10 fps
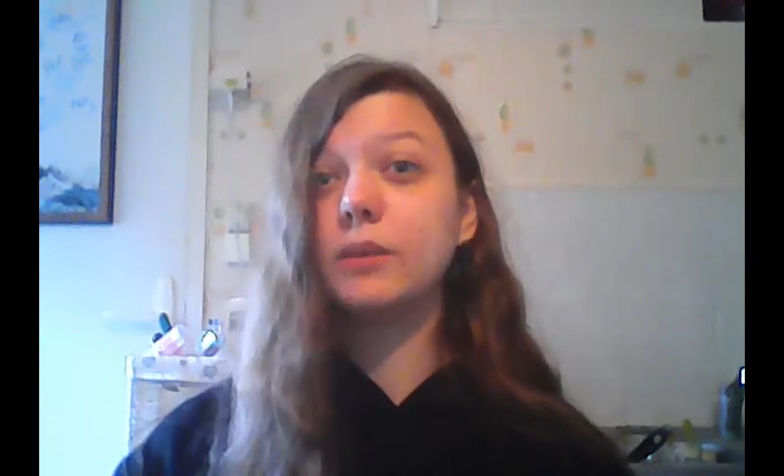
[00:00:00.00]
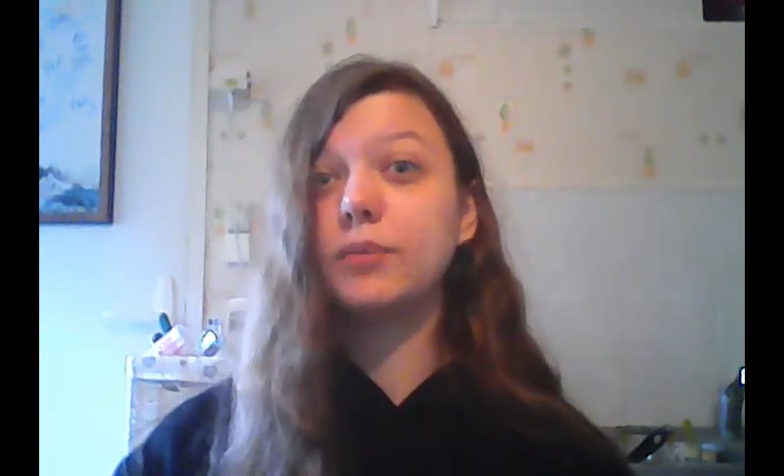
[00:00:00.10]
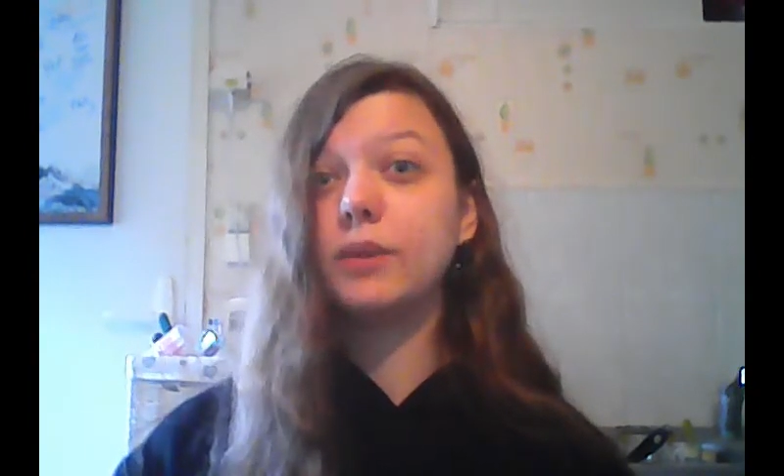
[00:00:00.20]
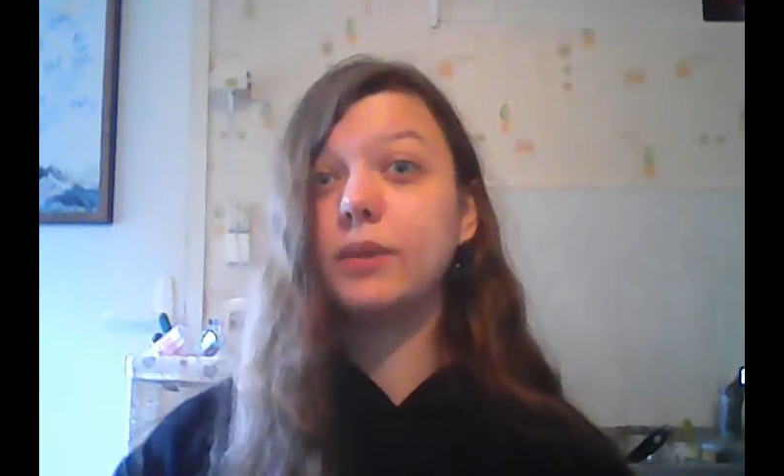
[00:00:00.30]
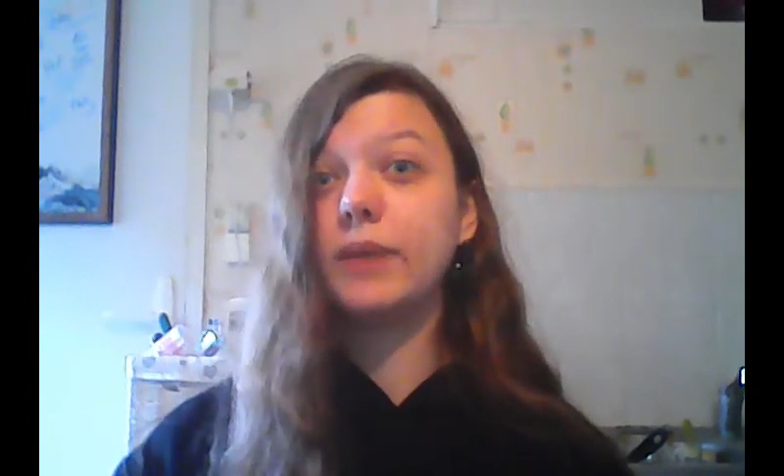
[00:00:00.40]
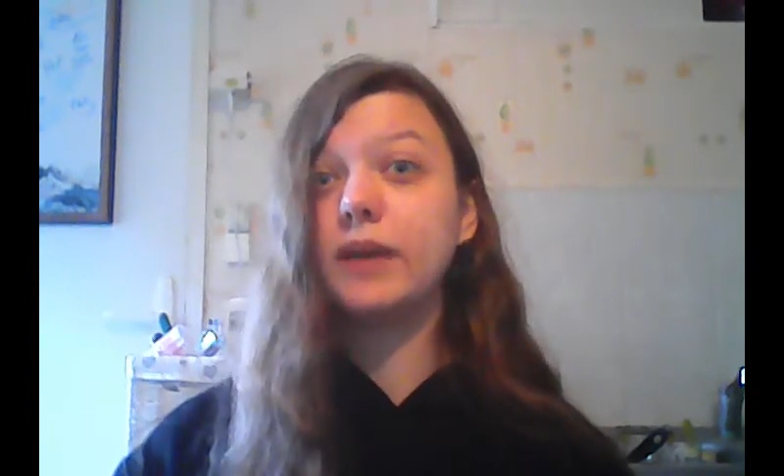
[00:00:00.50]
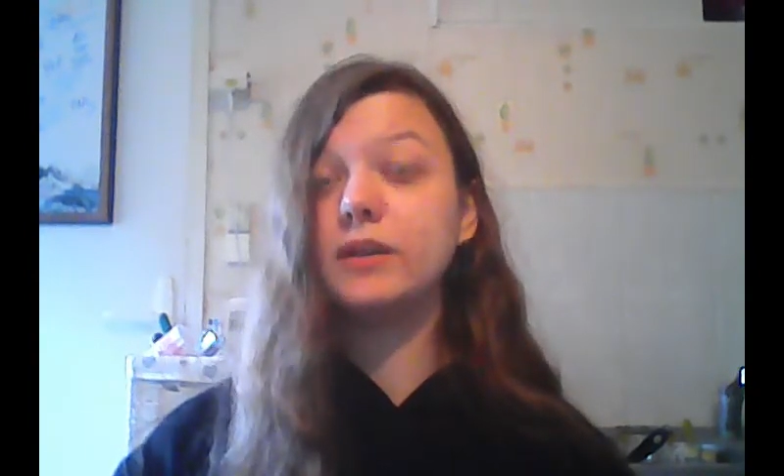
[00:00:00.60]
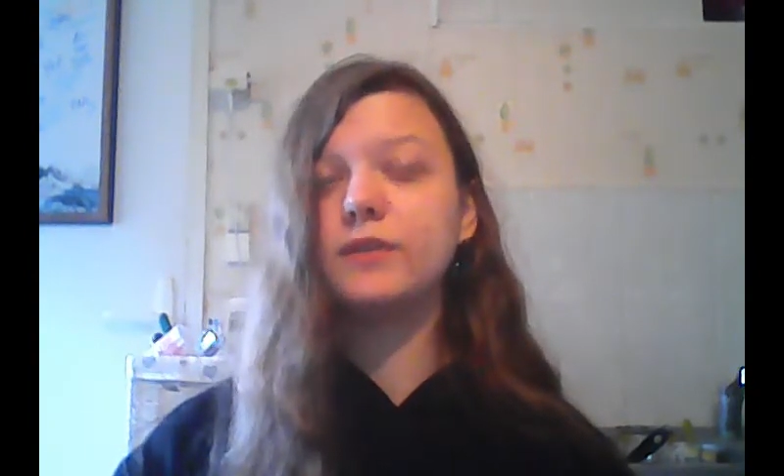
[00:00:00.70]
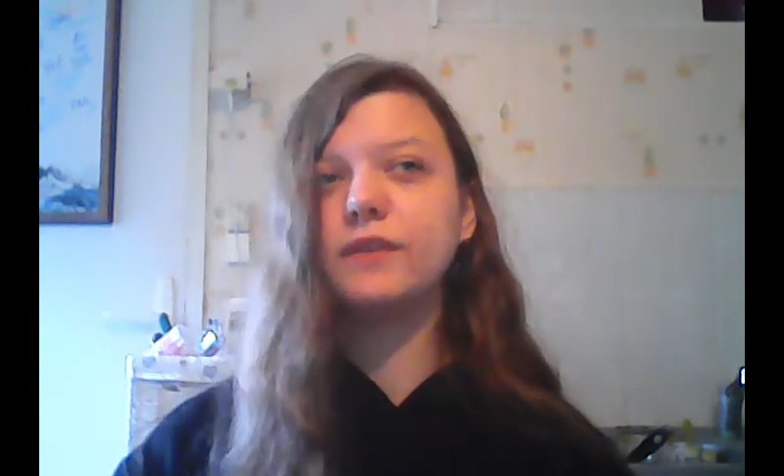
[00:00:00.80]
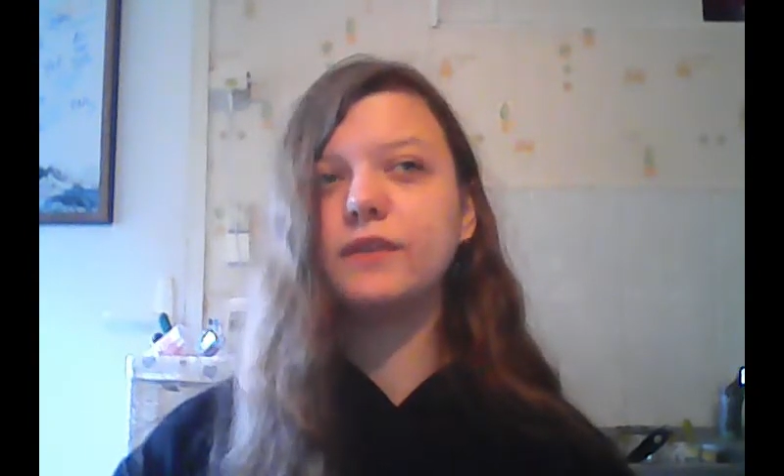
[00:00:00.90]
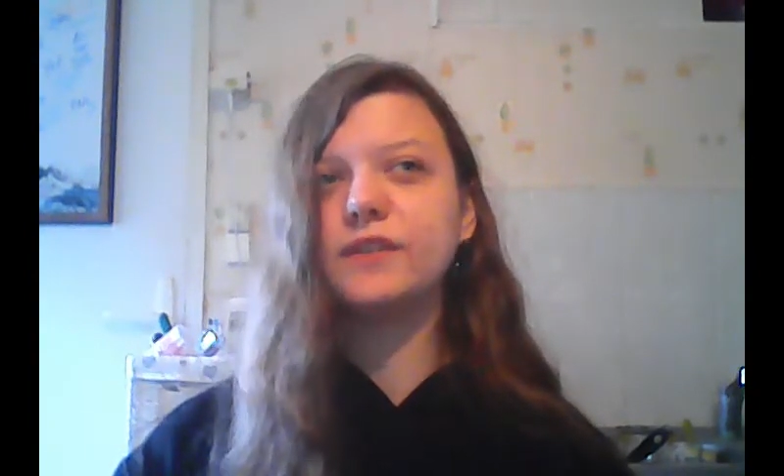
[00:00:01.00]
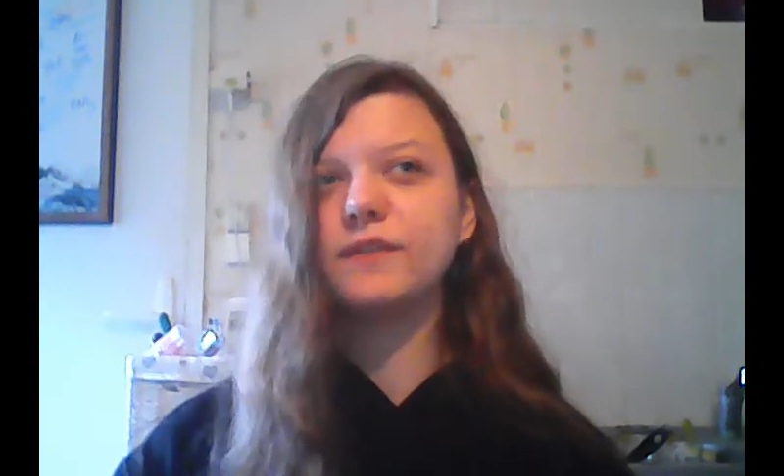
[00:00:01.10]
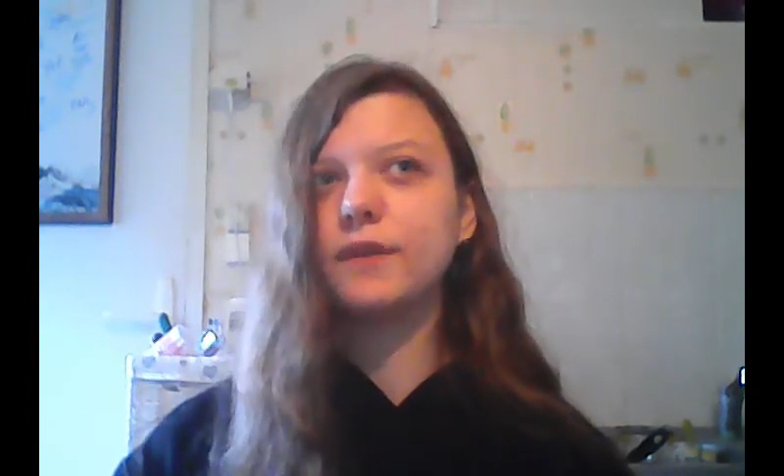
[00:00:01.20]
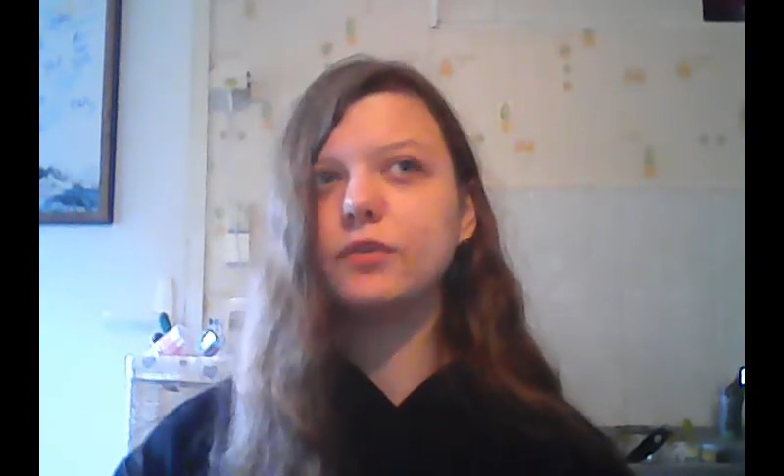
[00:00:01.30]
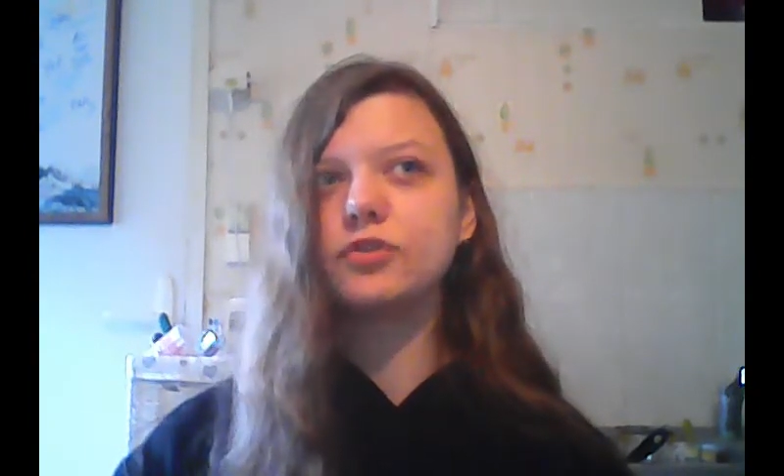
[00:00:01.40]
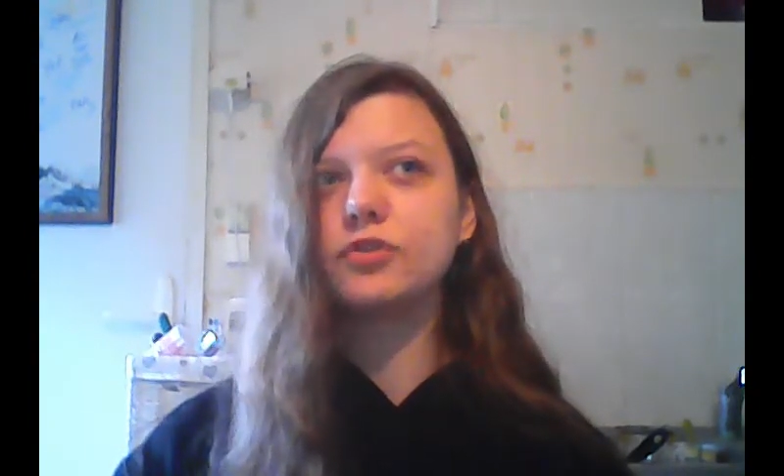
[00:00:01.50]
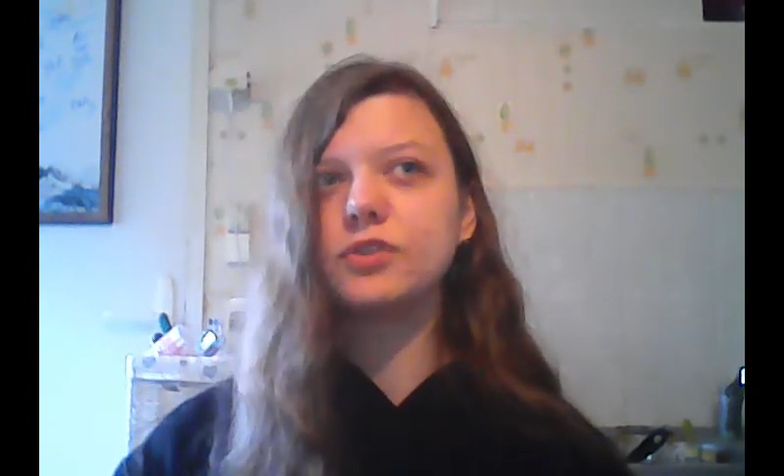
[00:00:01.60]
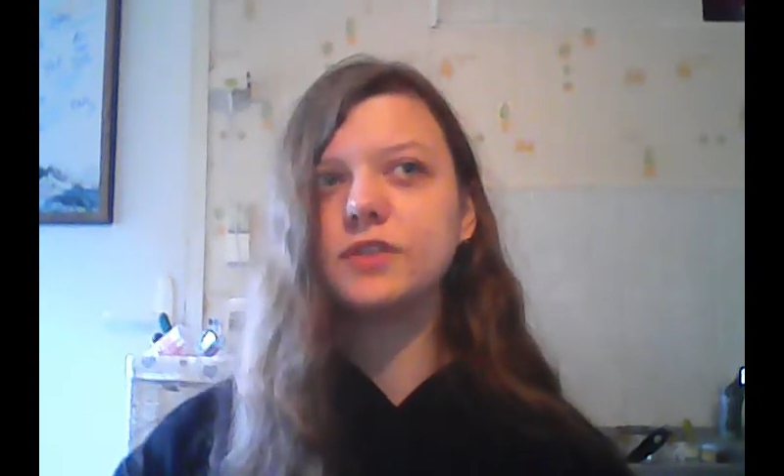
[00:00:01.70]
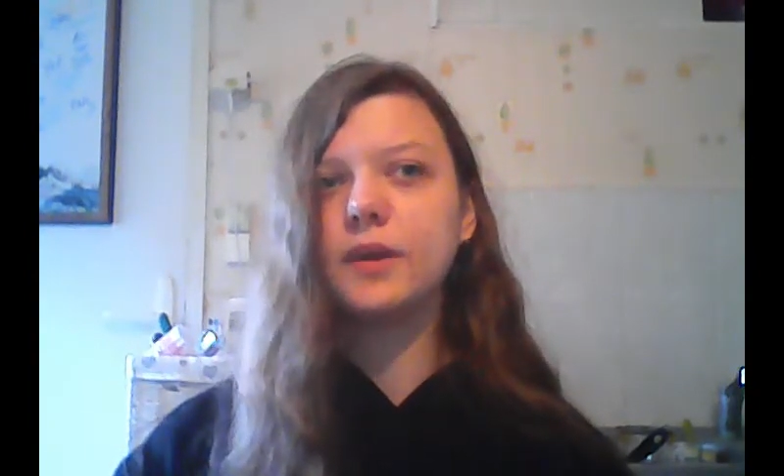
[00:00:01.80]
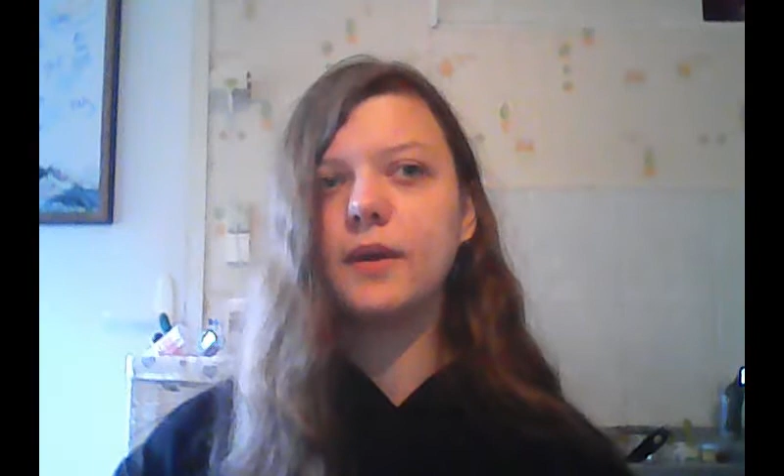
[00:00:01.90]
I'm pretty bad, even if it's very
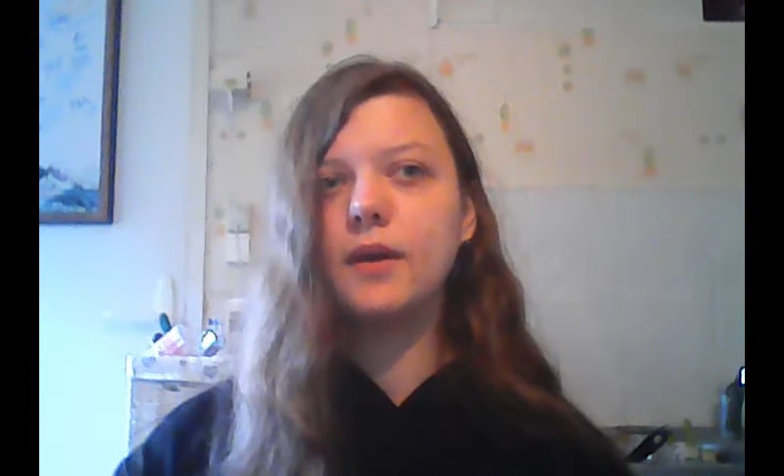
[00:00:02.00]
interesting.